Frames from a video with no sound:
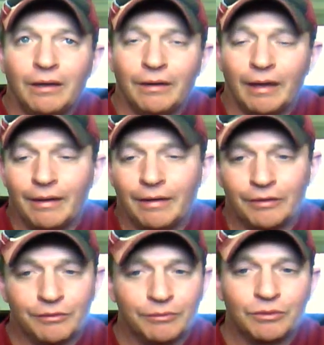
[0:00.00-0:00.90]
and I,
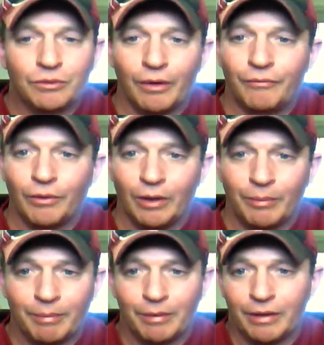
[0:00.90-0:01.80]
there's quite a few
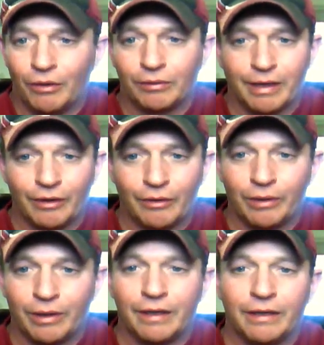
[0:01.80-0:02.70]
other people that don't care to
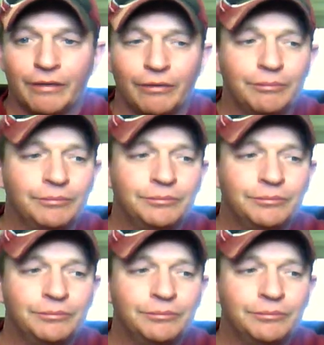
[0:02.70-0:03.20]
read it either.